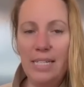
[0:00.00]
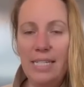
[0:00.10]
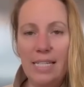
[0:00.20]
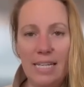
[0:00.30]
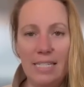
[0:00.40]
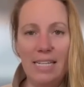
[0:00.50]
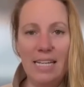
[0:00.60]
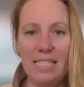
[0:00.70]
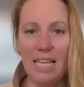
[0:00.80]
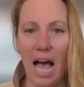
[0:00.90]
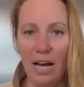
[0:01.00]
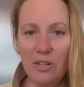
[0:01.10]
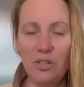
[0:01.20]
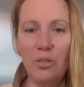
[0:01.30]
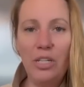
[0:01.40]
He says it's
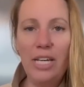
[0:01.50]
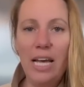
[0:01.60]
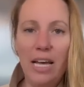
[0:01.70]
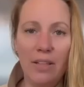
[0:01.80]
actually